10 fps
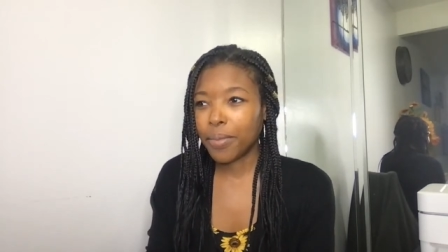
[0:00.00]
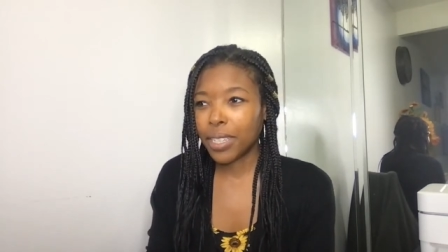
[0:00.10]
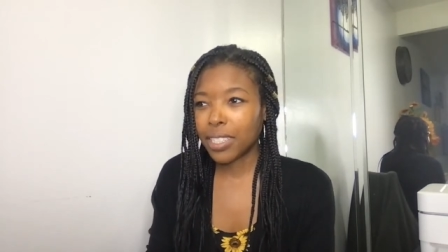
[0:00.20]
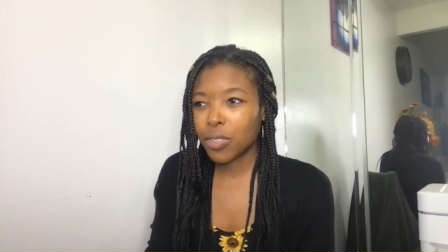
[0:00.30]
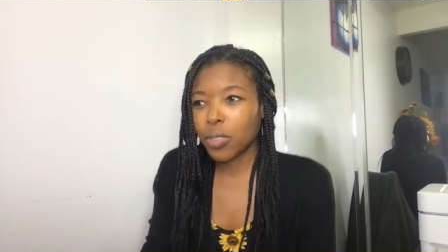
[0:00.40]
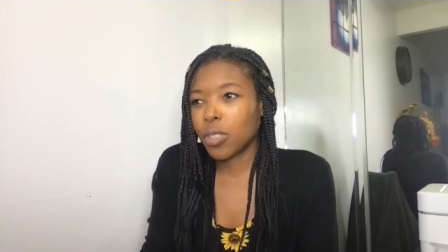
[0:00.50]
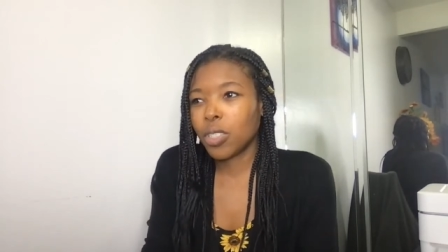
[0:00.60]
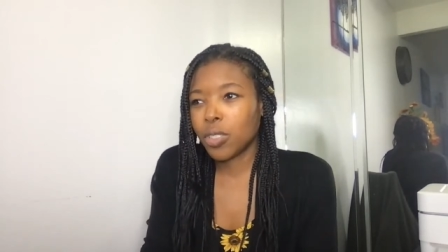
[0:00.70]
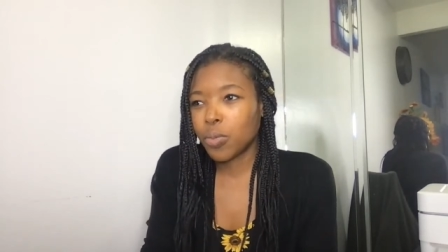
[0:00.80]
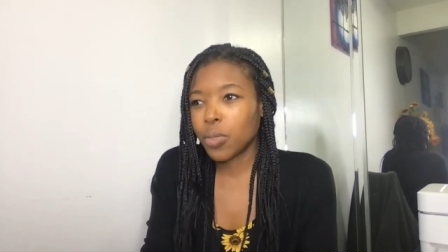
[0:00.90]
because
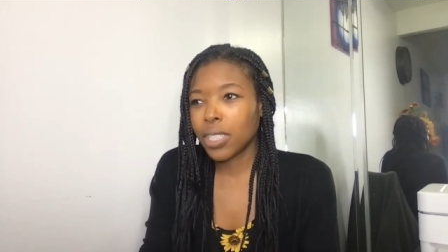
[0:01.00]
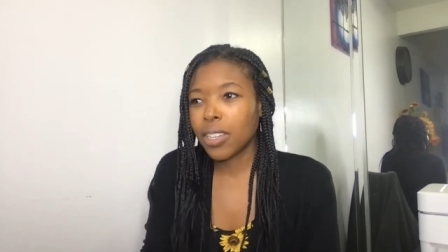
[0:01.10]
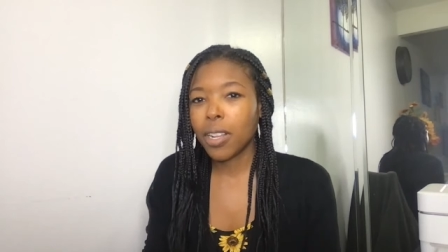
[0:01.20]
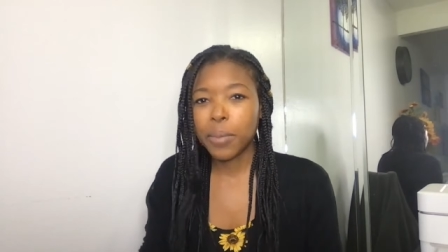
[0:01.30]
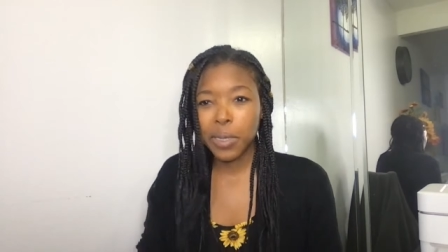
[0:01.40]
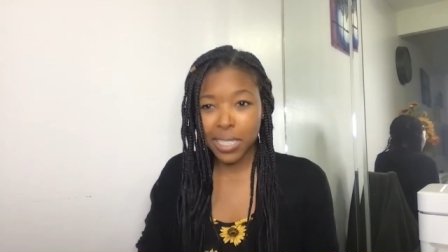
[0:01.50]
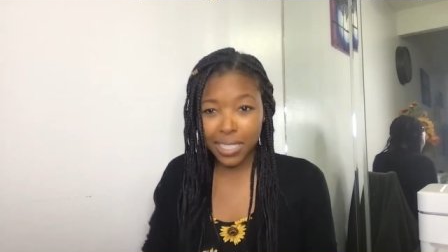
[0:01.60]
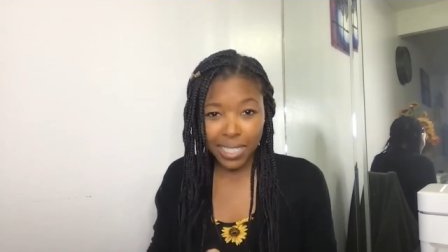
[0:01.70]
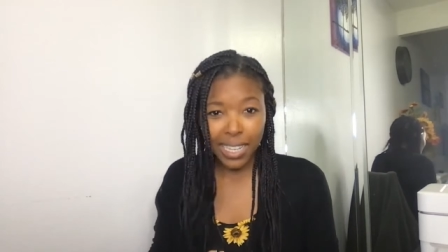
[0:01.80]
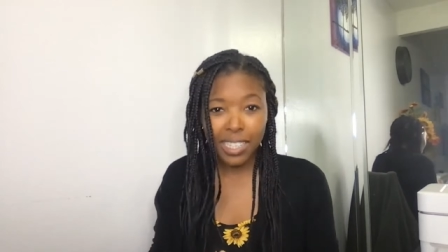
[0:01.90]
it's really all about
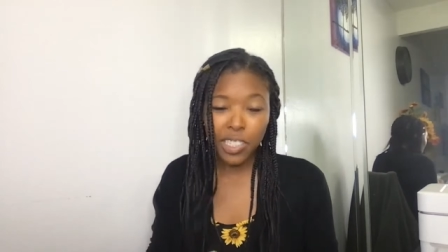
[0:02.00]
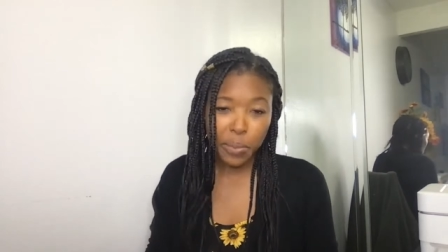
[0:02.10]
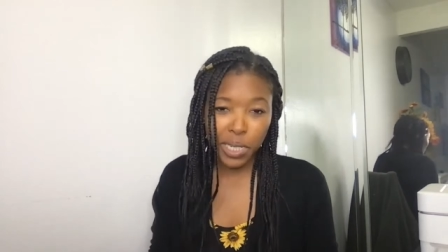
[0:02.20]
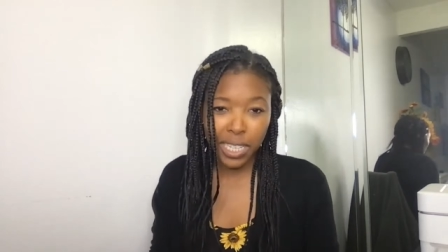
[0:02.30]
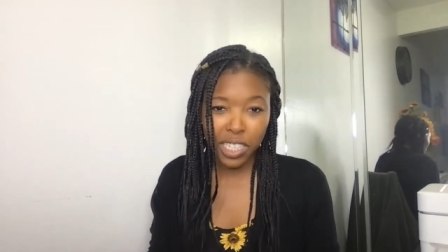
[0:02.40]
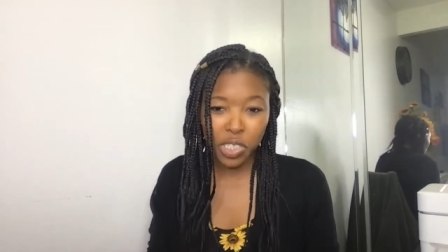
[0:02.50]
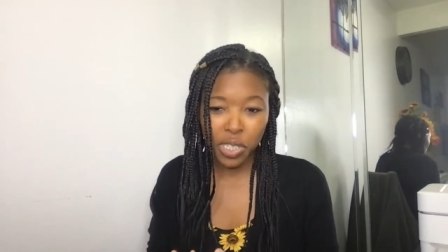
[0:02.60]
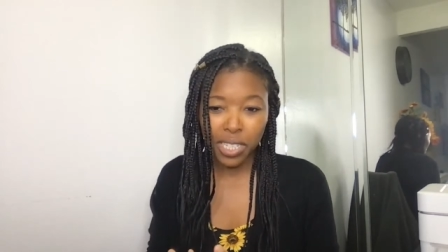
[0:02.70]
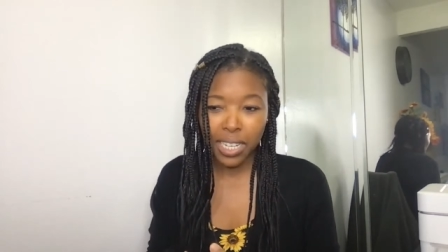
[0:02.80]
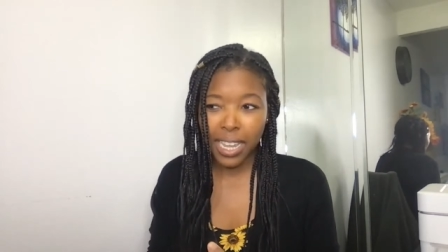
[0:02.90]
consent and
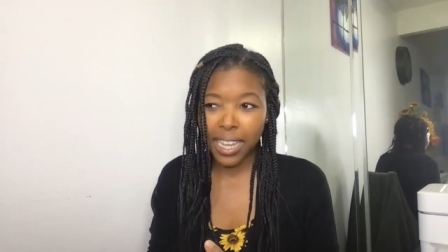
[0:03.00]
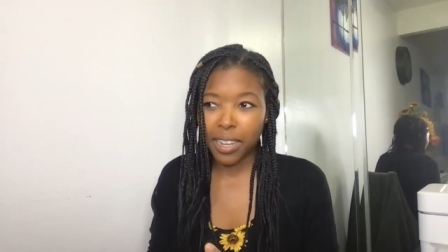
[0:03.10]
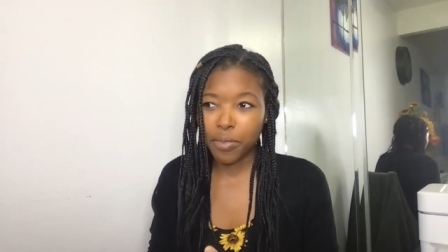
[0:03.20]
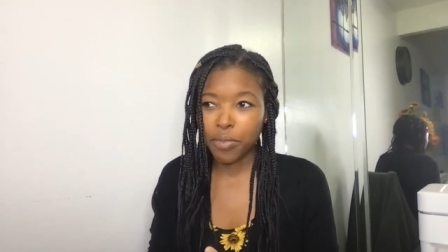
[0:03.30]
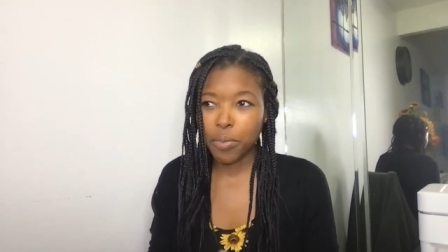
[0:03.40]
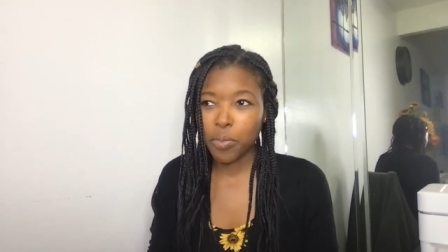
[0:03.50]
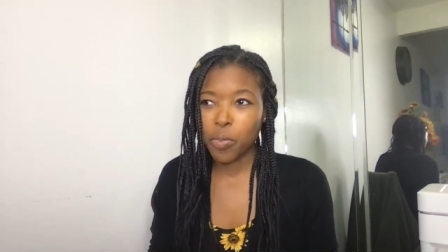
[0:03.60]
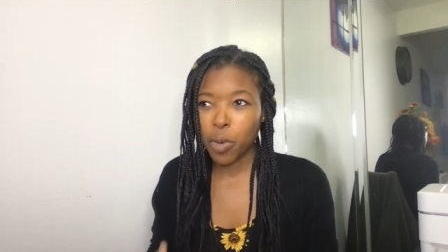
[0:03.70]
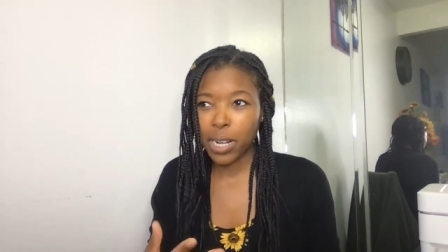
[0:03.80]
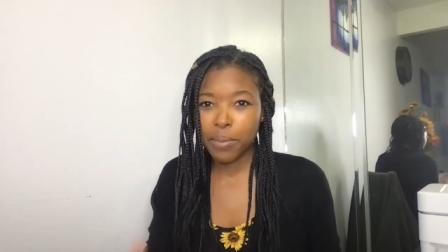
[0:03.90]
communication and
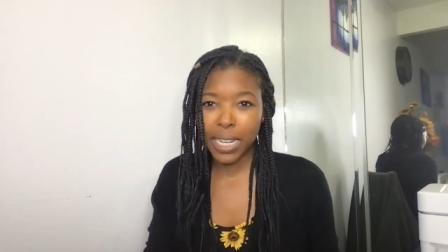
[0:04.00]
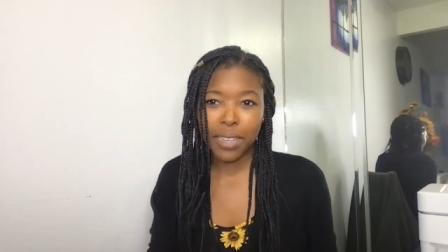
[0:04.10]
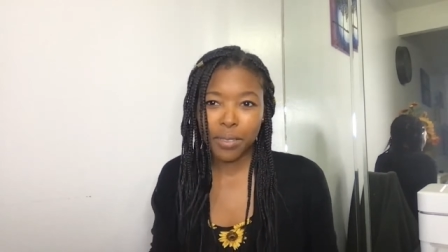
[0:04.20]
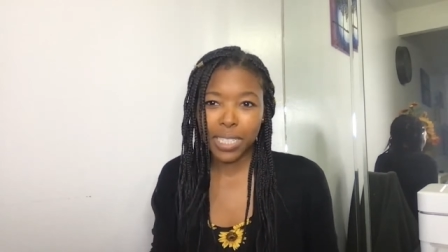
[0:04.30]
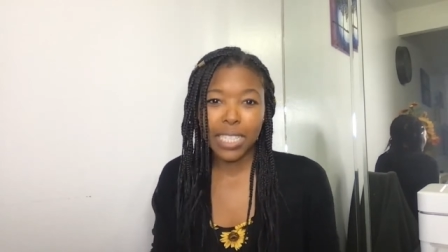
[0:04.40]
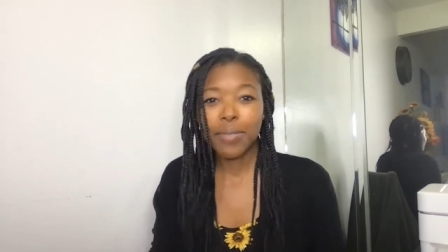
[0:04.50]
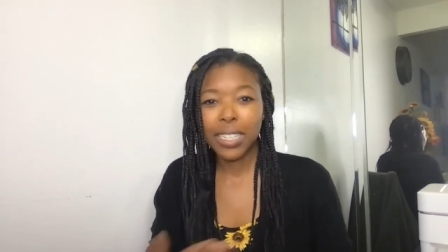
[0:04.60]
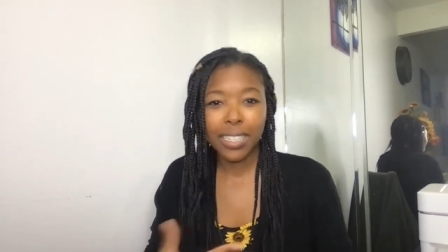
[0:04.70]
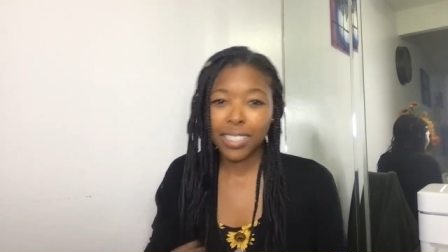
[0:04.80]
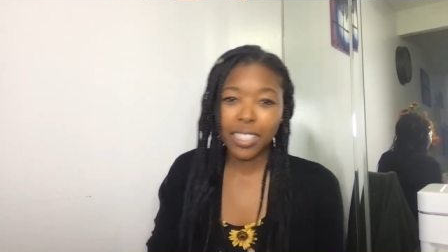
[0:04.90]
from what i'm gathering
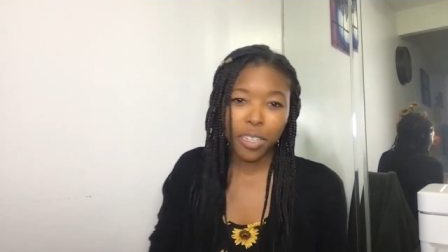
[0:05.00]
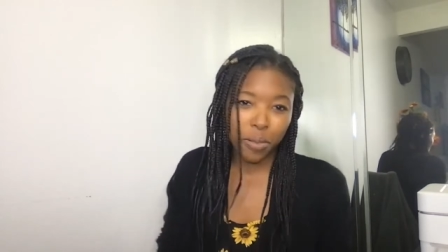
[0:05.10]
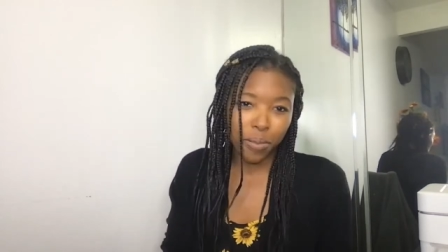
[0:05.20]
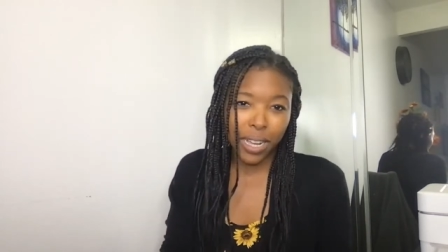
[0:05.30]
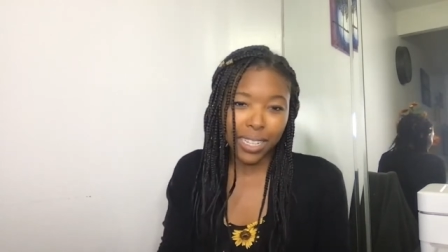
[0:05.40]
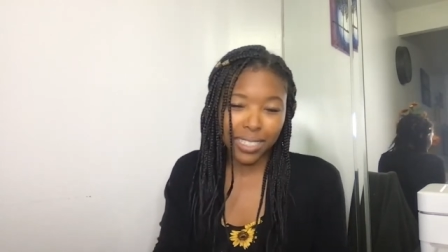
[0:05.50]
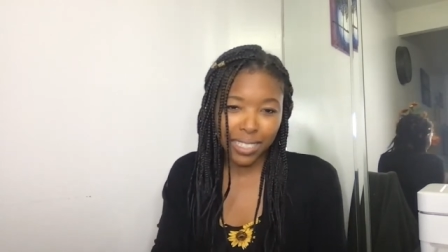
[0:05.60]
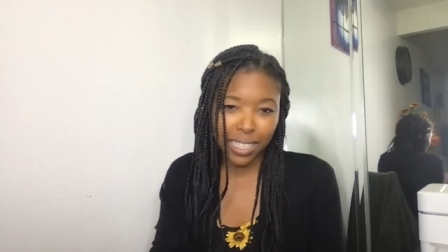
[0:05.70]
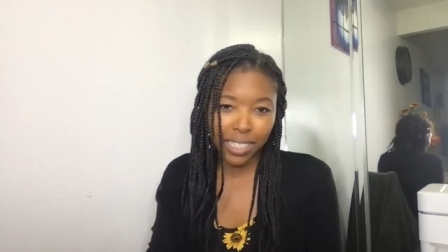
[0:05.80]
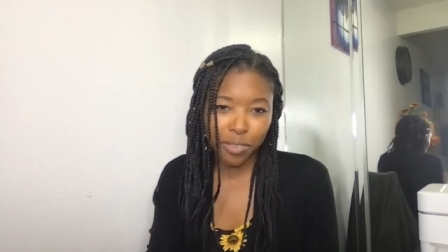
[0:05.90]
even in you know
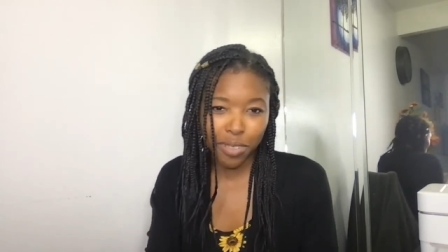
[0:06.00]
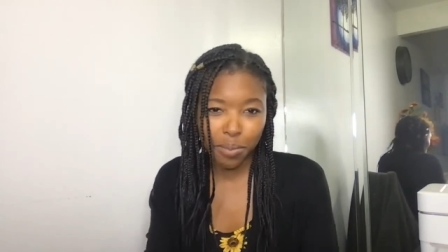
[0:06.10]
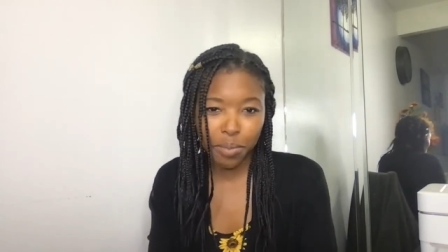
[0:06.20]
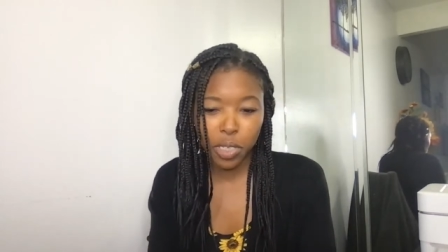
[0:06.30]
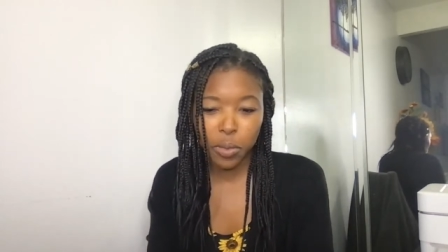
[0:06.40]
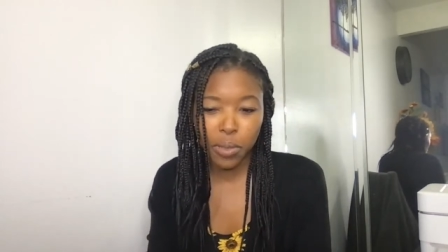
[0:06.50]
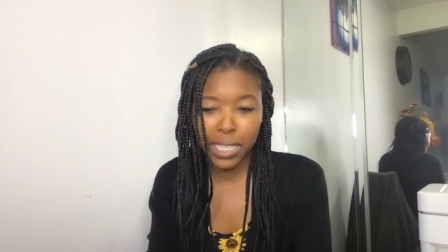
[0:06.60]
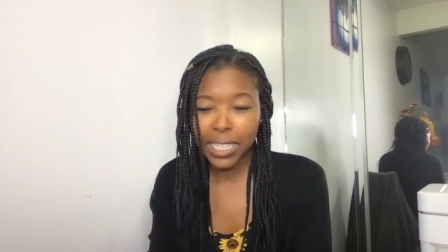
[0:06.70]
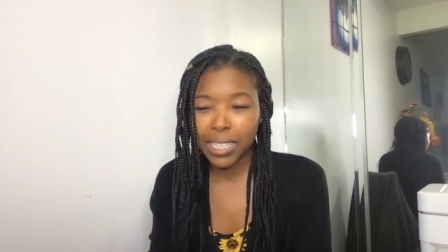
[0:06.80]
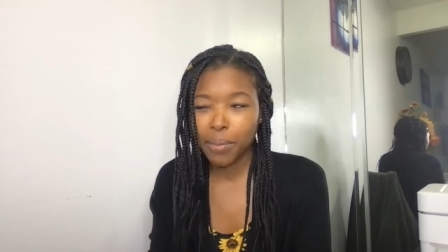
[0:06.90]
hindsight like from you
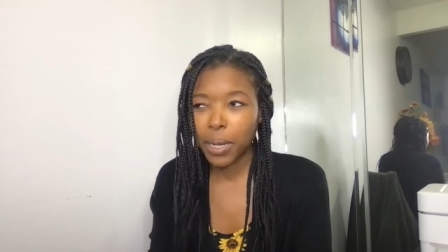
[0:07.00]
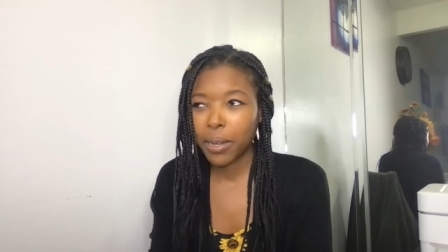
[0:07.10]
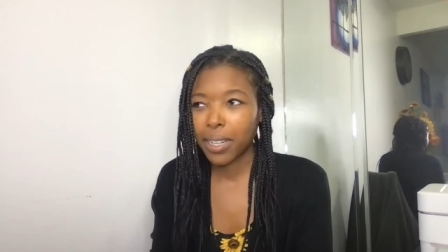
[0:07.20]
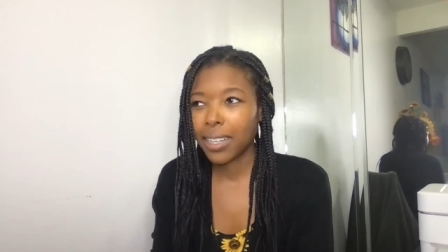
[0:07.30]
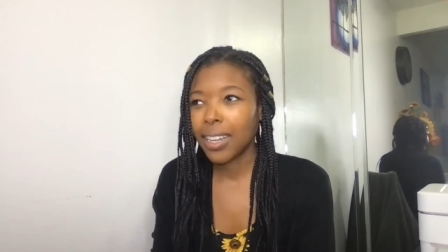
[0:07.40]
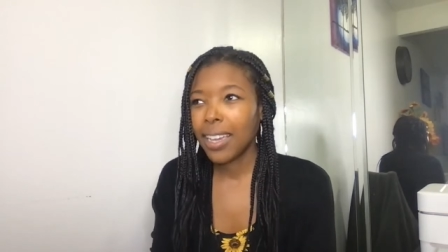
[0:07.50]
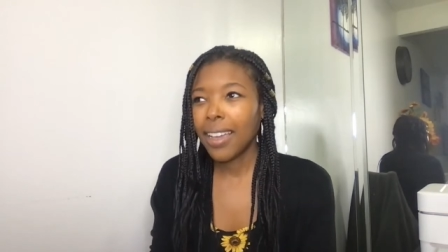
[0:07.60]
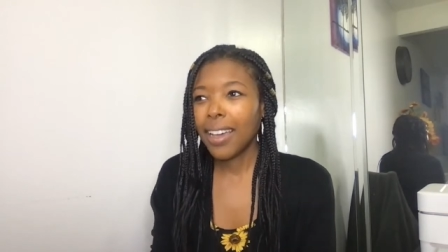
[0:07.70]
thinking about it